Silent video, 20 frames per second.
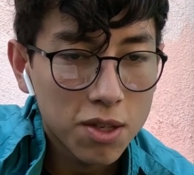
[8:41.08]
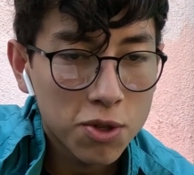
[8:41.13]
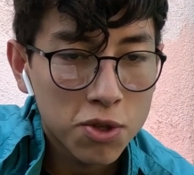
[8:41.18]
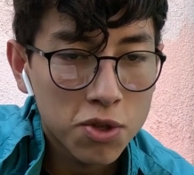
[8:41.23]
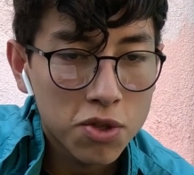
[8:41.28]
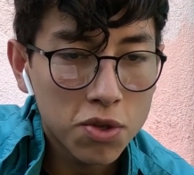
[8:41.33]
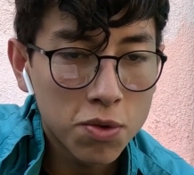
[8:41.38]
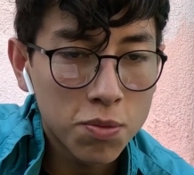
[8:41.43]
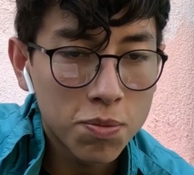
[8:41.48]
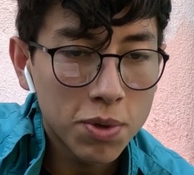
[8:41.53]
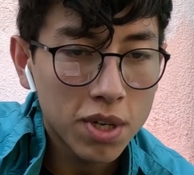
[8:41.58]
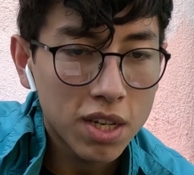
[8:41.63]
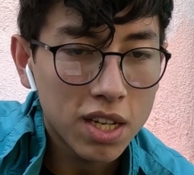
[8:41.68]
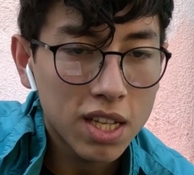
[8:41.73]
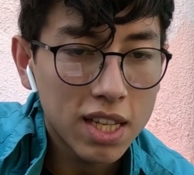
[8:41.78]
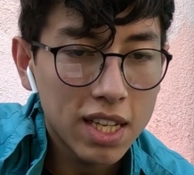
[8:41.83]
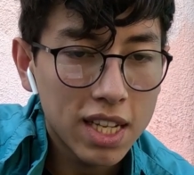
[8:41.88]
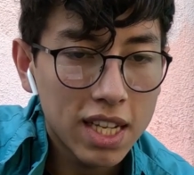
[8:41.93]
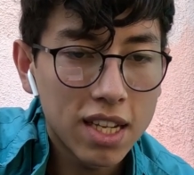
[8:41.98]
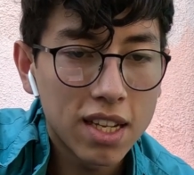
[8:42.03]
super
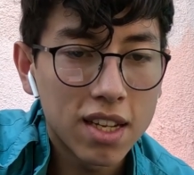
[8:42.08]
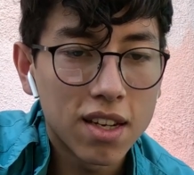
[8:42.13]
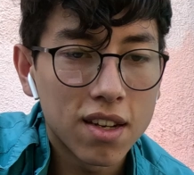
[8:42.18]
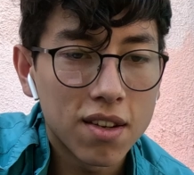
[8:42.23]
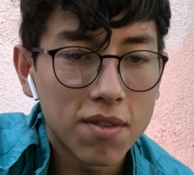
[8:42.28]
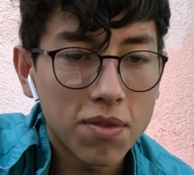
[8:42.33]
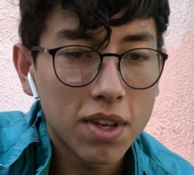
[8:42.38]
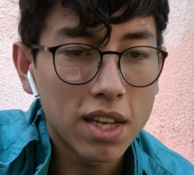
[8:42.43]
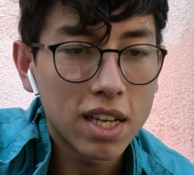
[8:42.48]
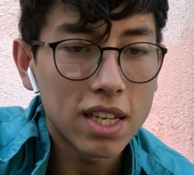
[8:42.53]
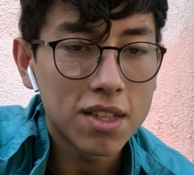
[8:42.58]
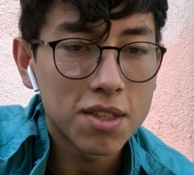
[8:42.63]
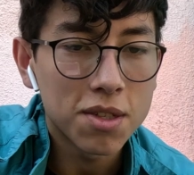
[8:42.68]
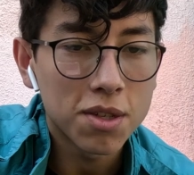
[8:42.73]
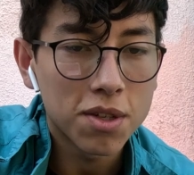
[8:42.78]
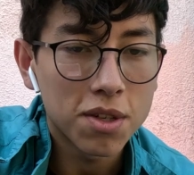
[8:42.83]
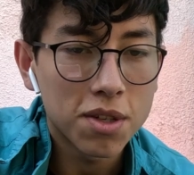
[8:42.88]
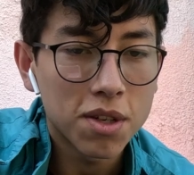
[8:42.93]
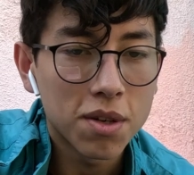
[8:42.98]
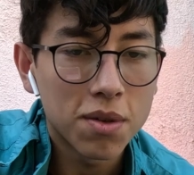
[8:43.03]
clean
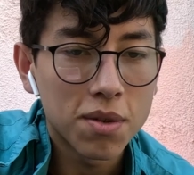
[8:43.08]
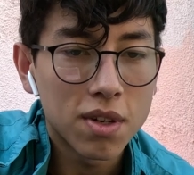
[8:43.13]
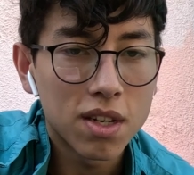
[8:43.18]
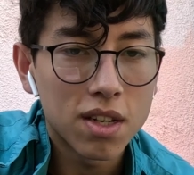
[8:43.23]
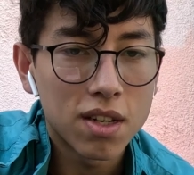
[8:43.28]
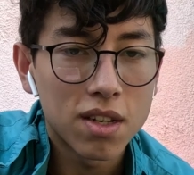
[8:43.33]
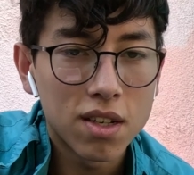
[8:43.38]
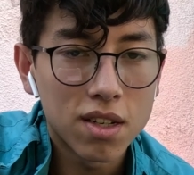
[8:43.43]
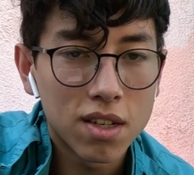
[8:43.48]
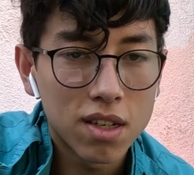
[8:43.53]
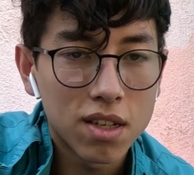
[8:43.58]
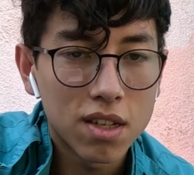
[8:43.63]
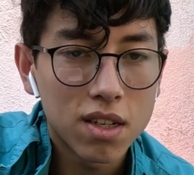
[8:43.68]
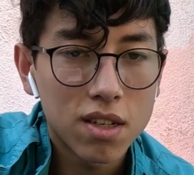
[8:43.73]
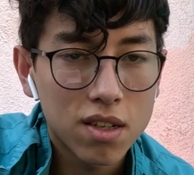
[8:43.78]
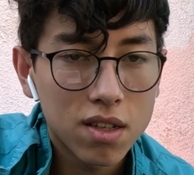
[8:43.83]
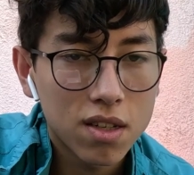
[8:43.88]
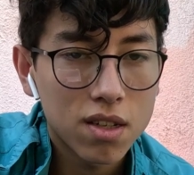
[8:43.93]
phaser going on.